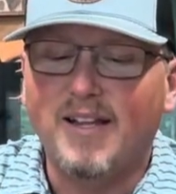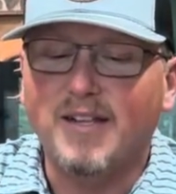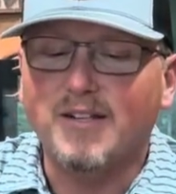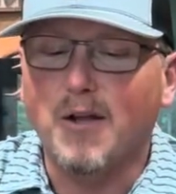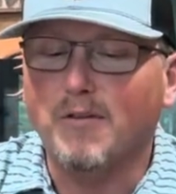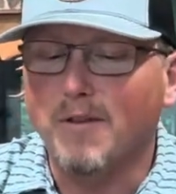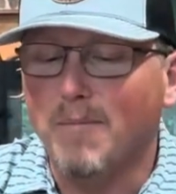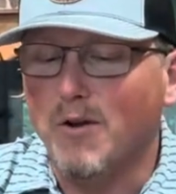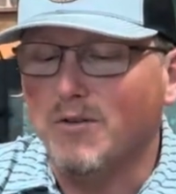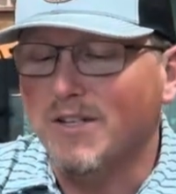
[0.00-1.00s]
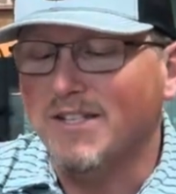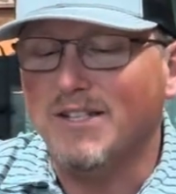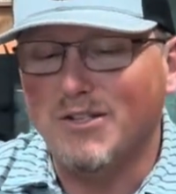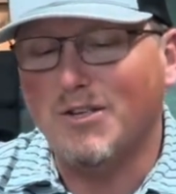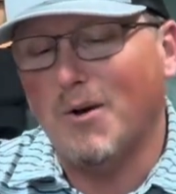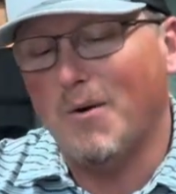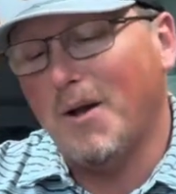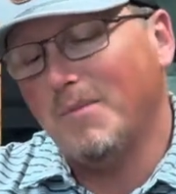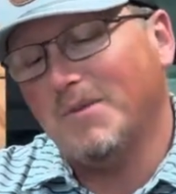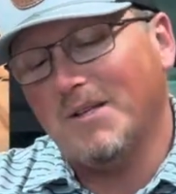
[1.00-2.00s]
Just go through the motions and show
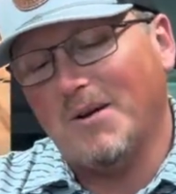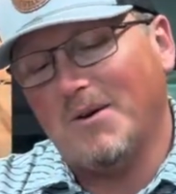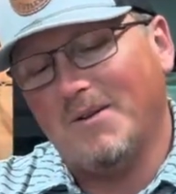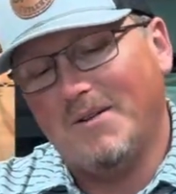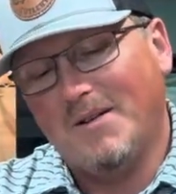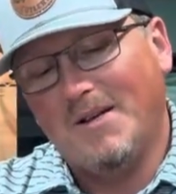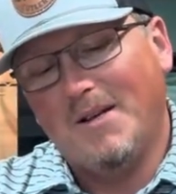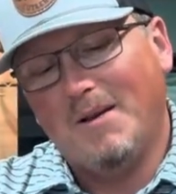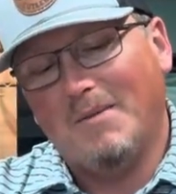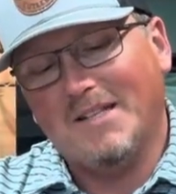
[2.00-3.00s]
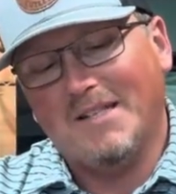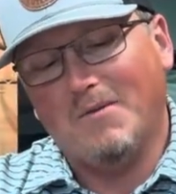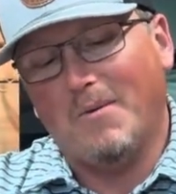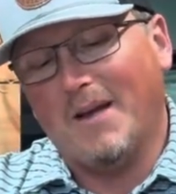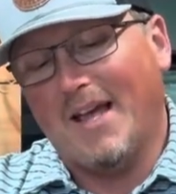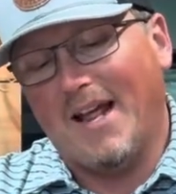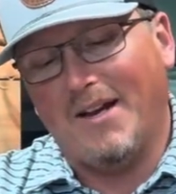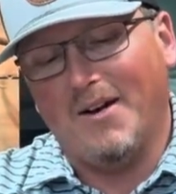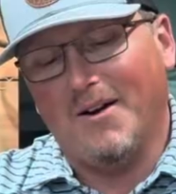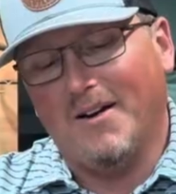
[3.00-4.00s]
up. So let's see what we got here.